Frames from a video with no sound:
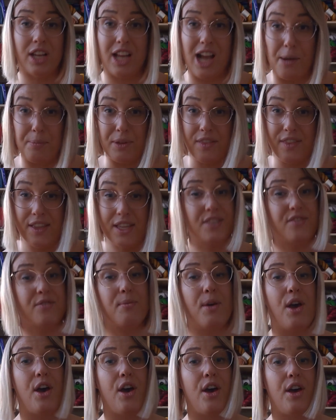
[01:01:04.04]
a couple of things from
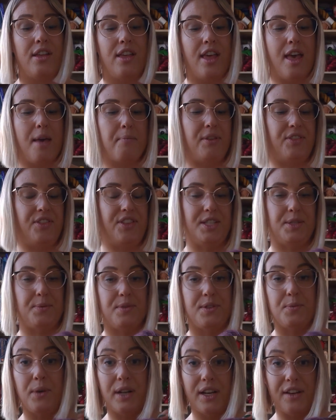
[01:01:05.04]
her, but this
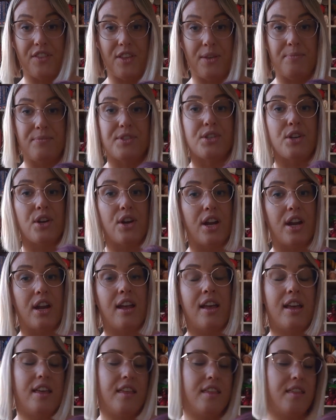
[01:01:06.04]
was one of them. So
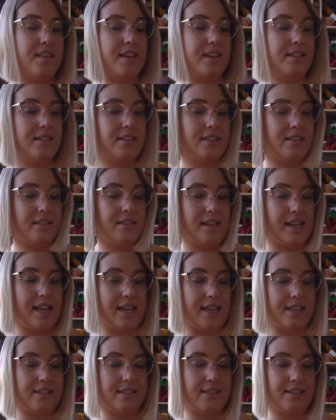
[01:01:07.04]
this
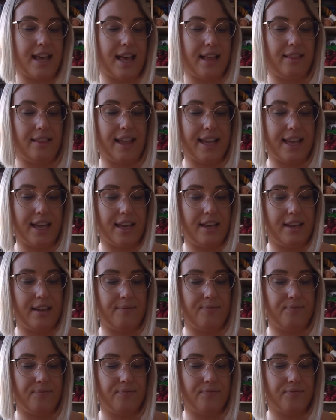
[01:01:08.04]
is like
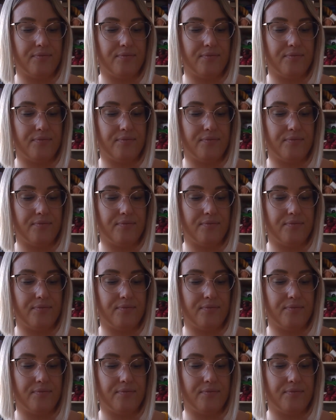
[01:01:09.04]
a...